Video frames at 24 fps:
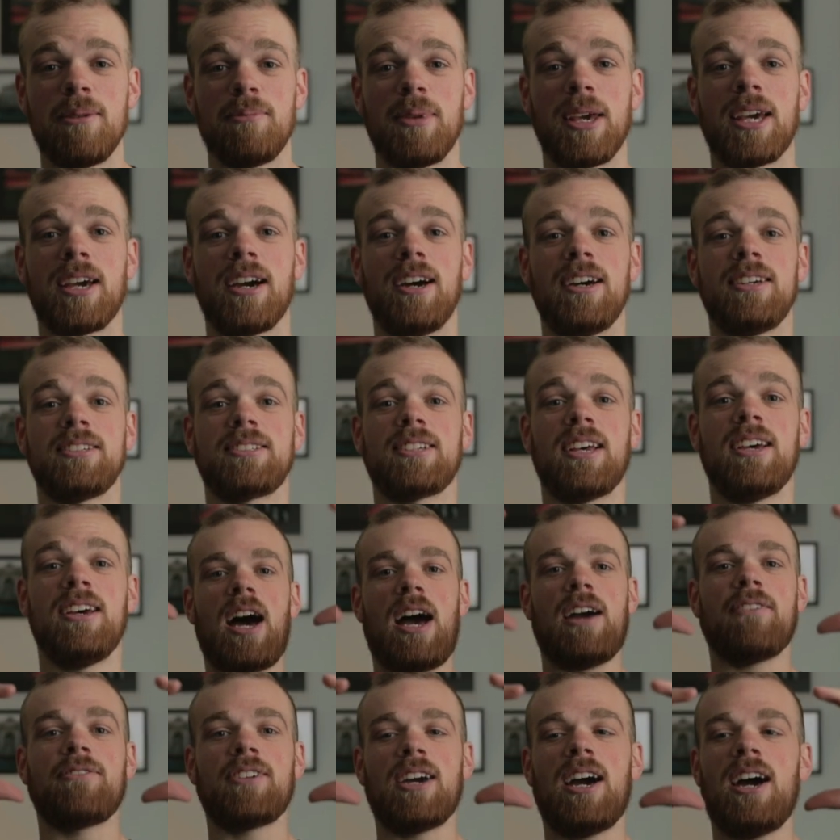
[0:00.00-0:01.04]
Because
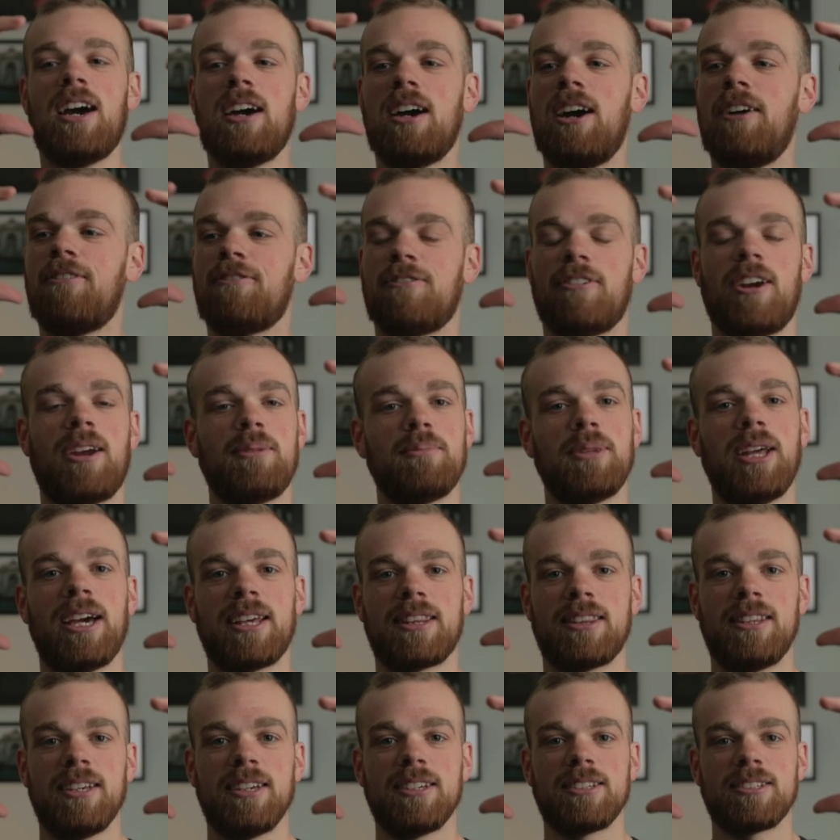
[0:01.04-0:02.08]
I've got a frame
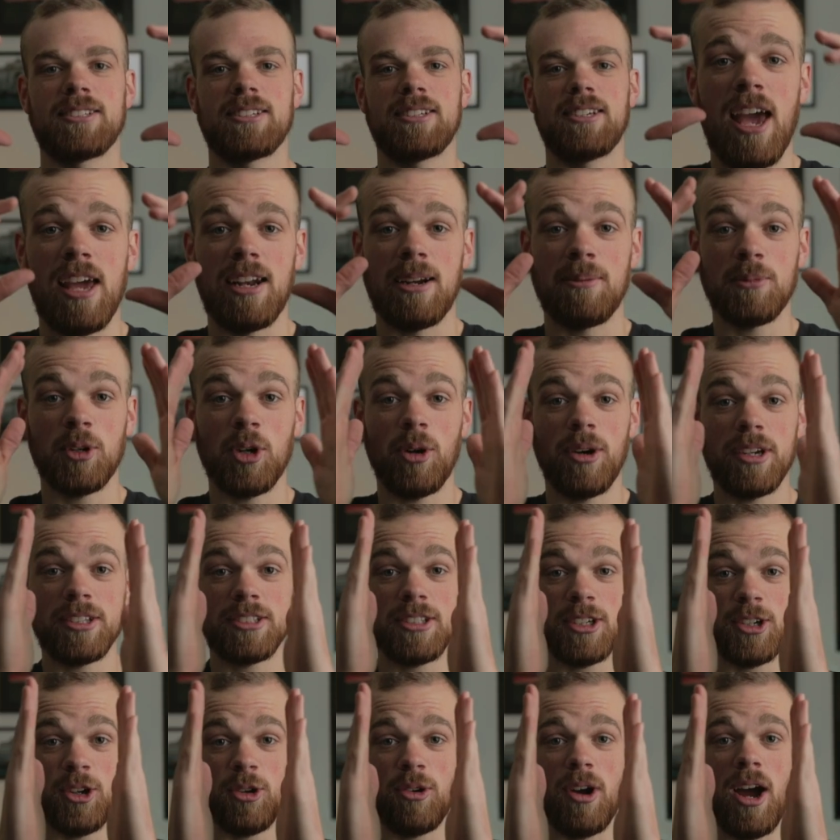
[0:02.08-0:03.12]
like this and I'm going
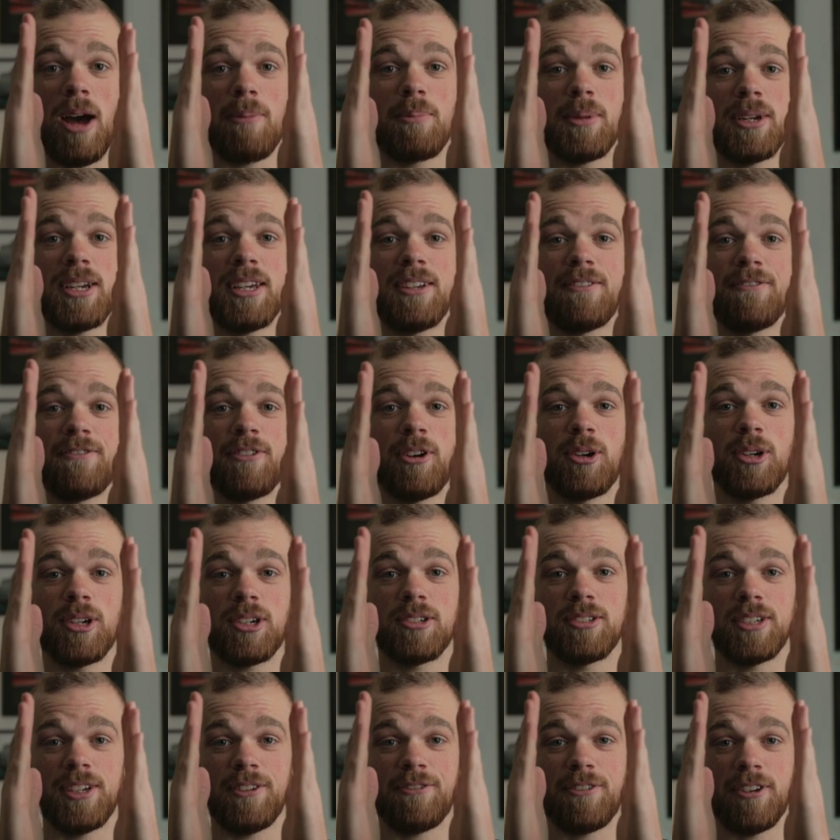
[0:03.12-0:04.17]
to crop it in
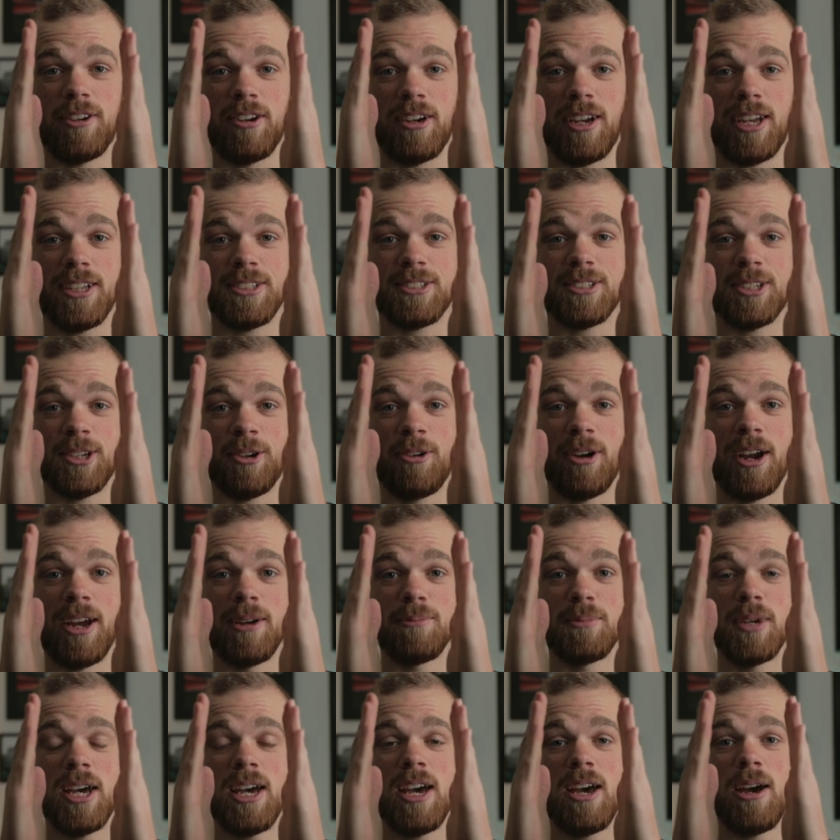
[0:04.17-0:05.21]
vertically for
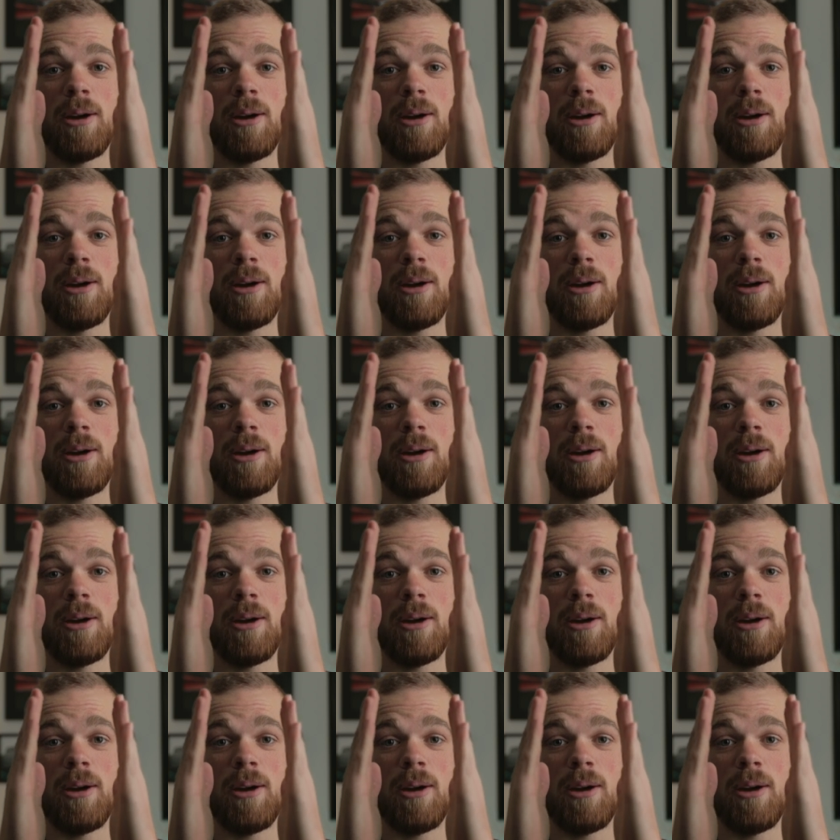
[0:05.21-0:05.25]
Instagram,